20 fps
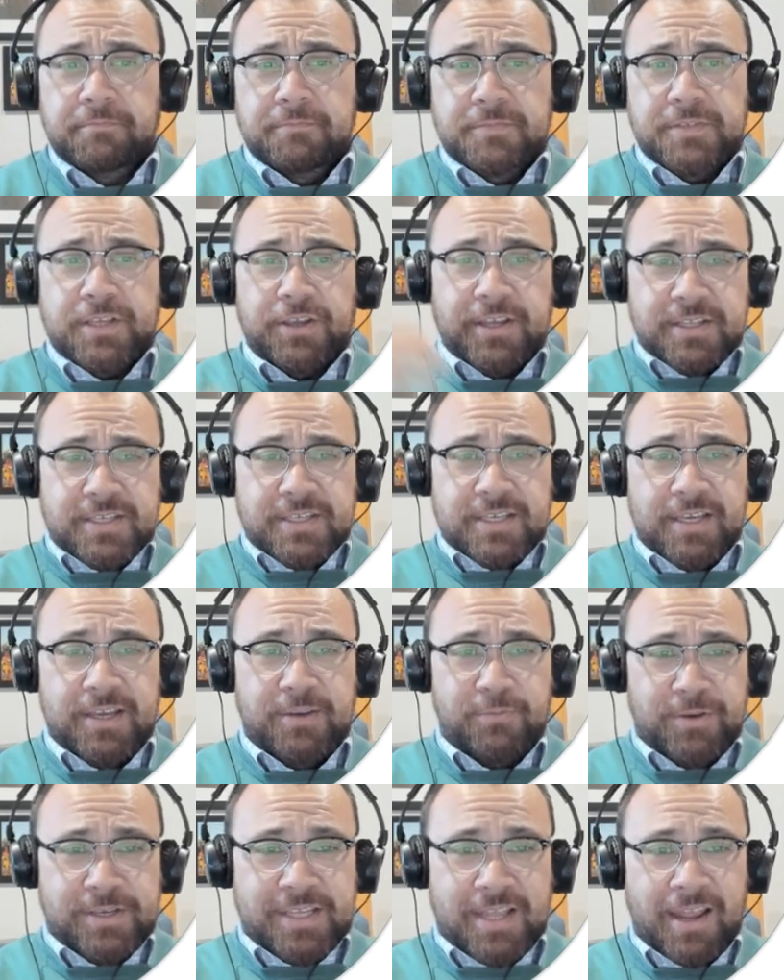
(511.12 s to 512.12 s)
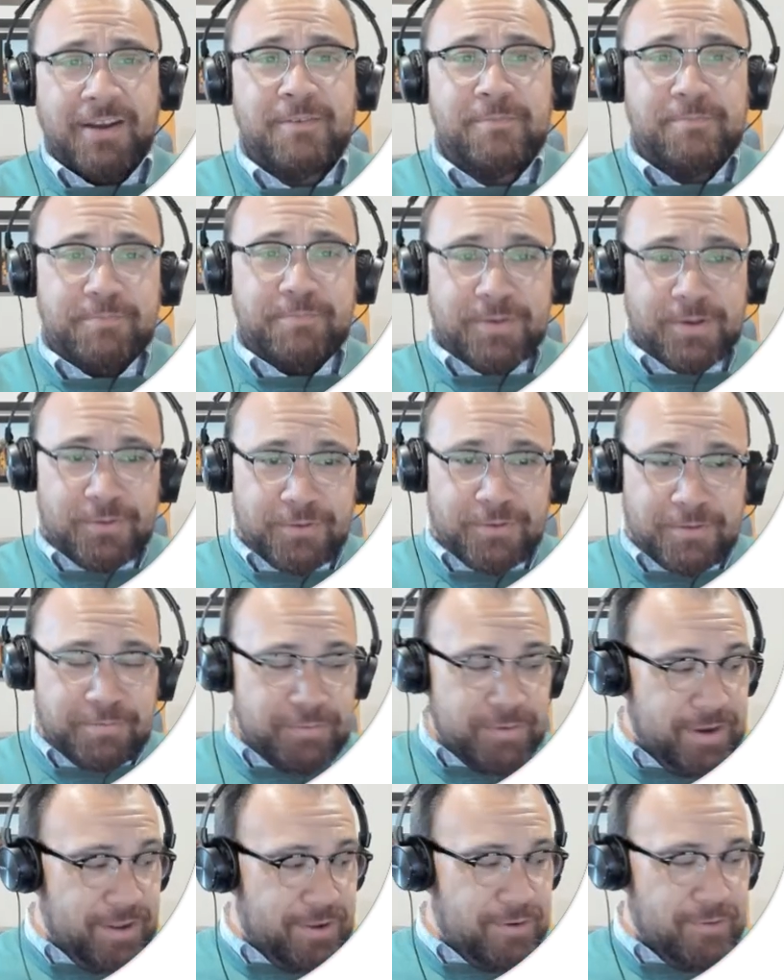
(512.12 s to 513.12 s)
So you can see we're starting to build a
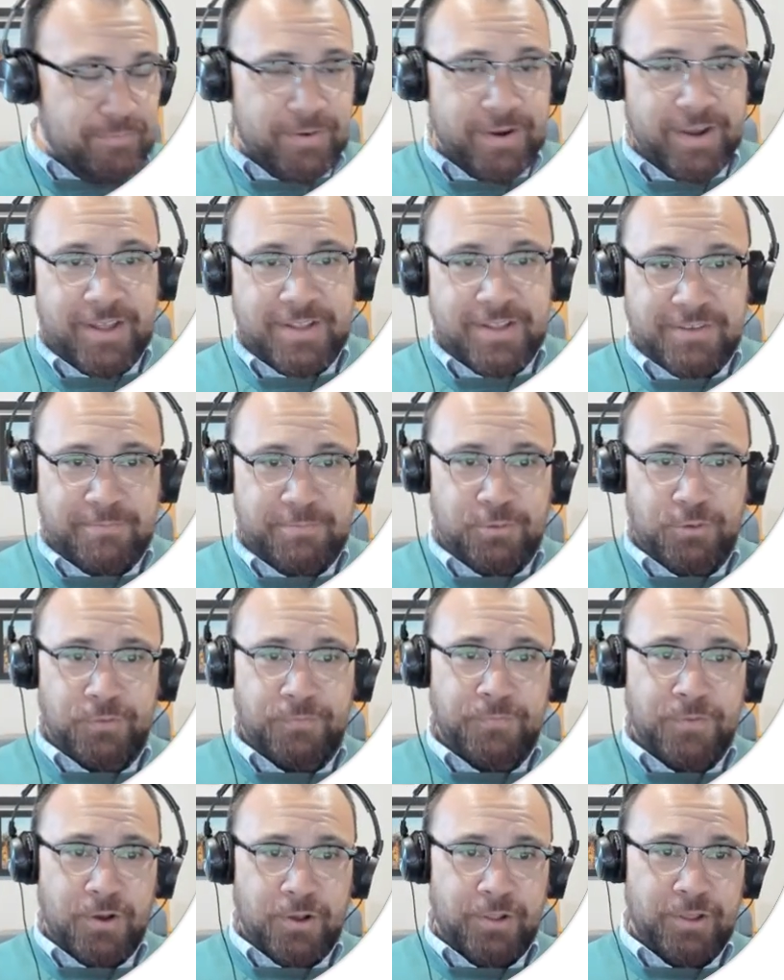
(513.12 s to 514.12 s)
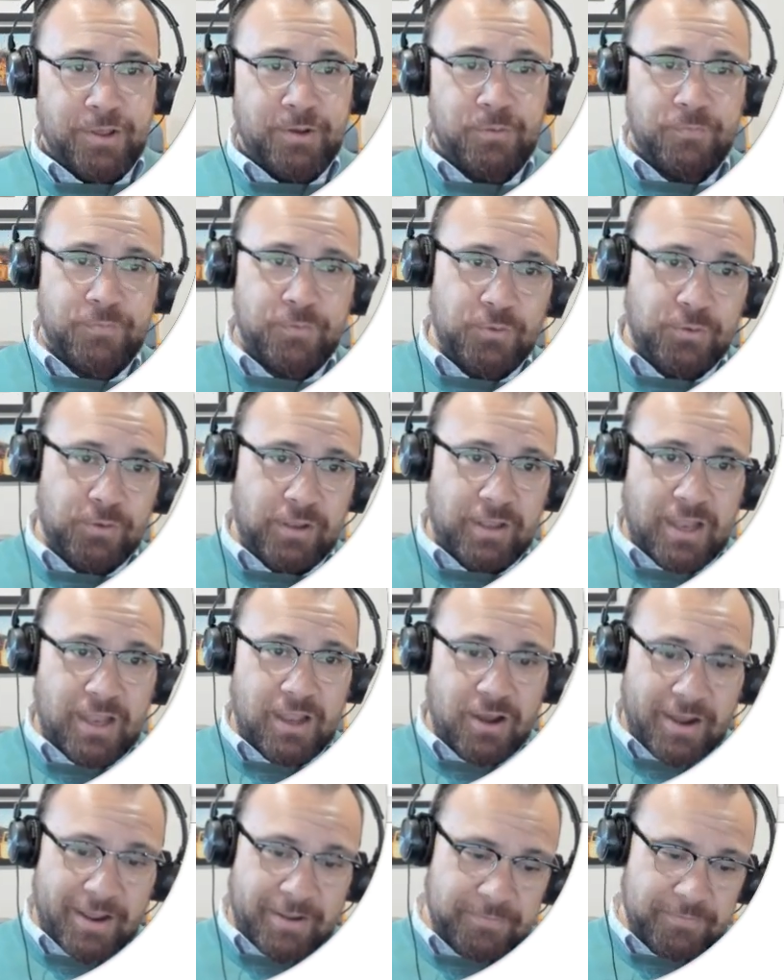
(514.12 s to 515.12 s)
pretty comprehensive portfolio of your
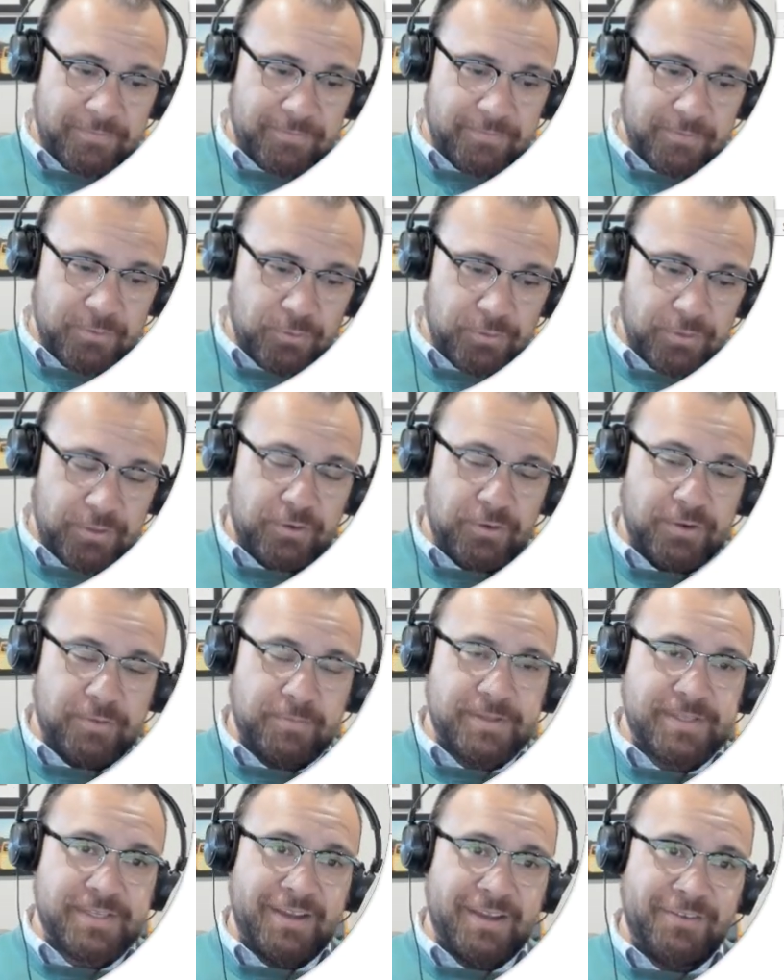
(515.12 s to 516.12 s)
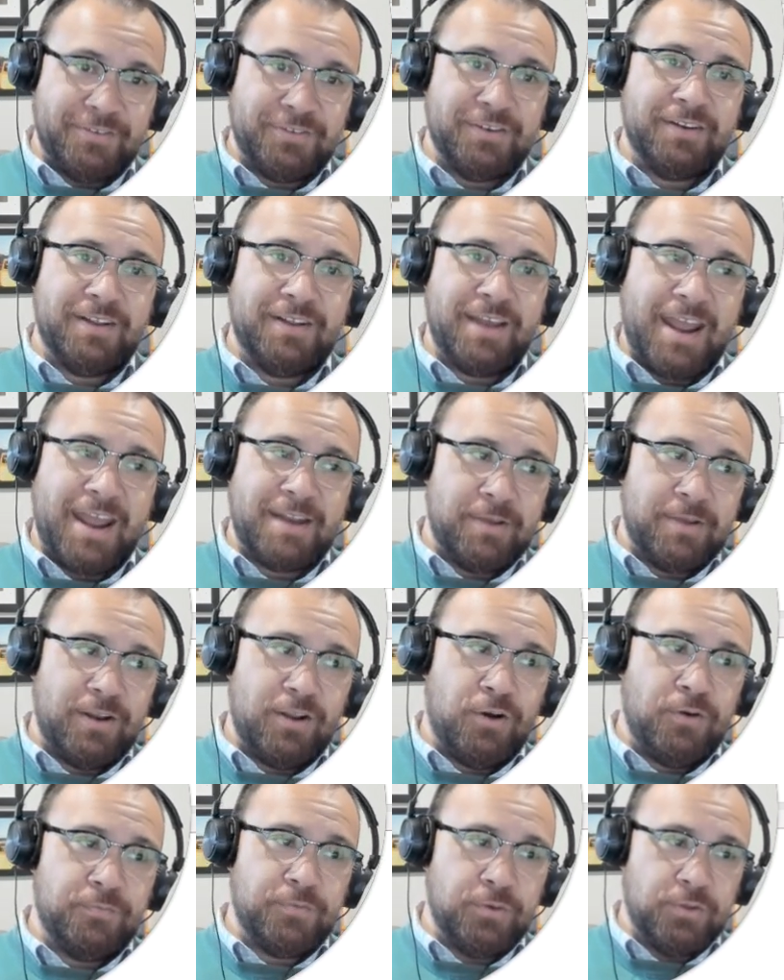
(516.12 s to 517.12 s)
life, or the documentation and admin
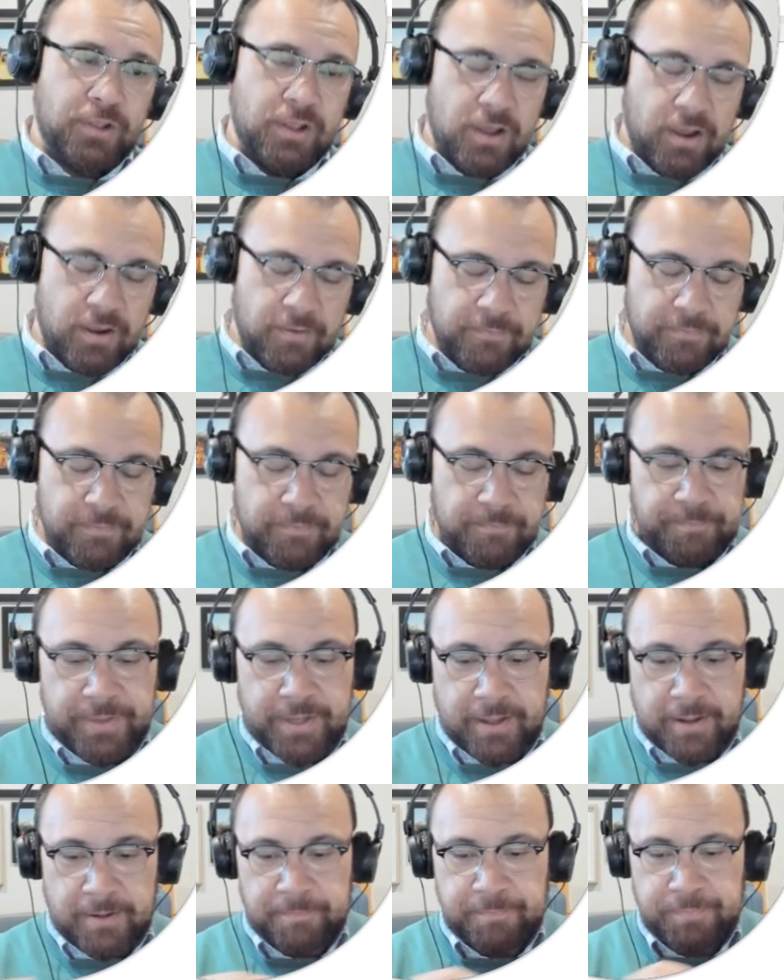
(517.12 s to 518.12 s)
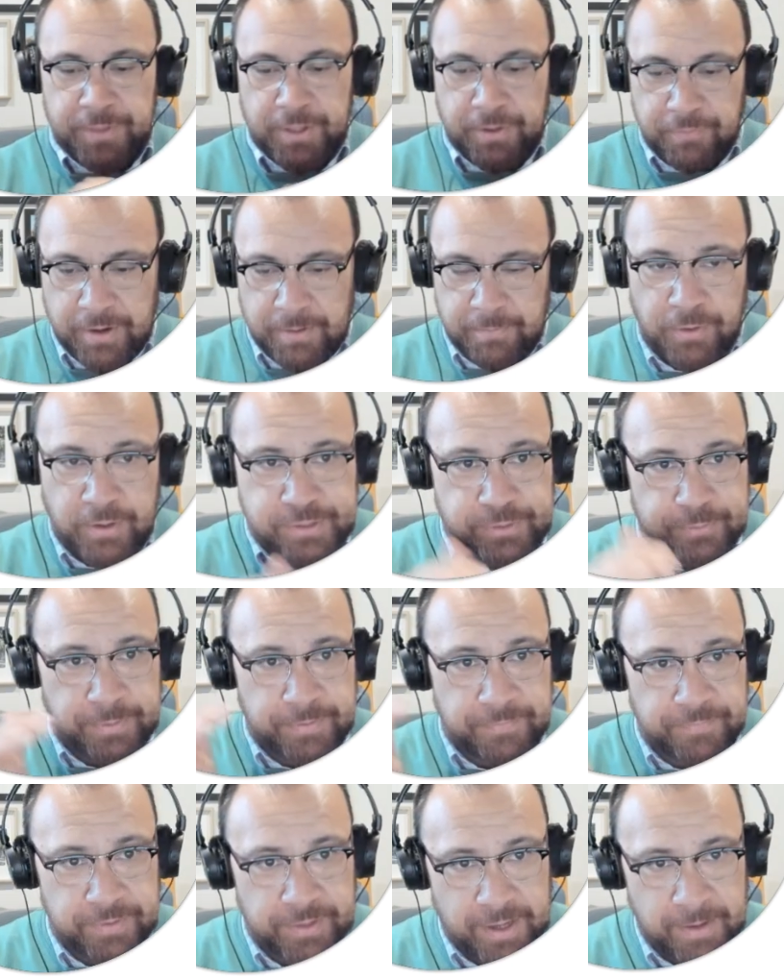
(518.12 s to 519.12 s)
of your life. The green box will be
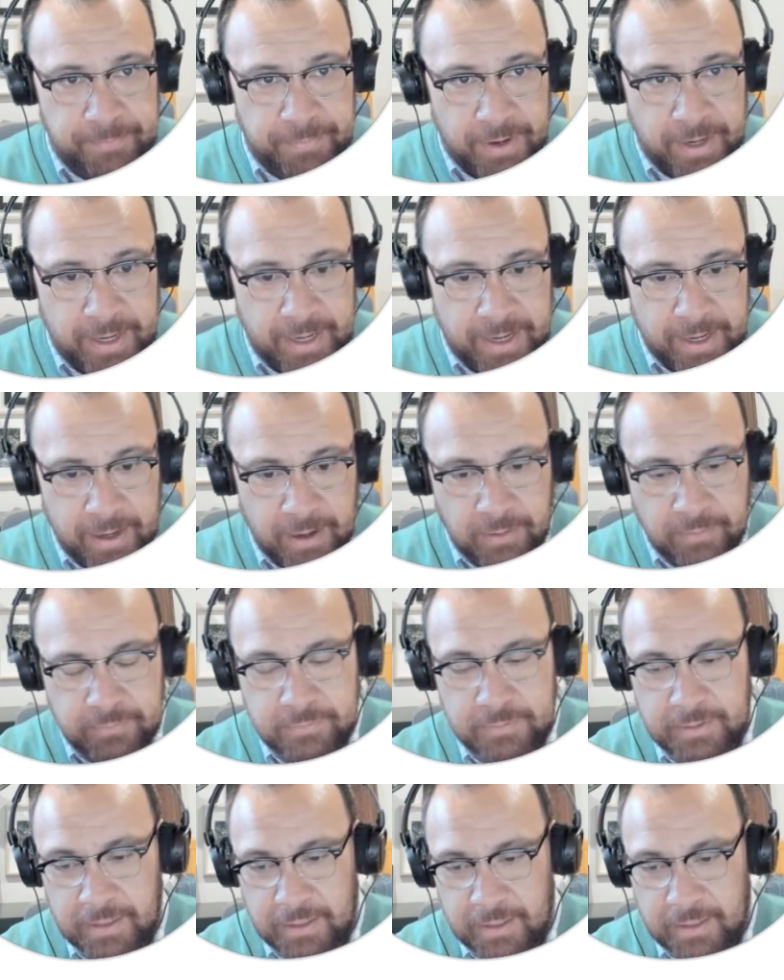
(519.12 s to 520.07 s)
filling up by now.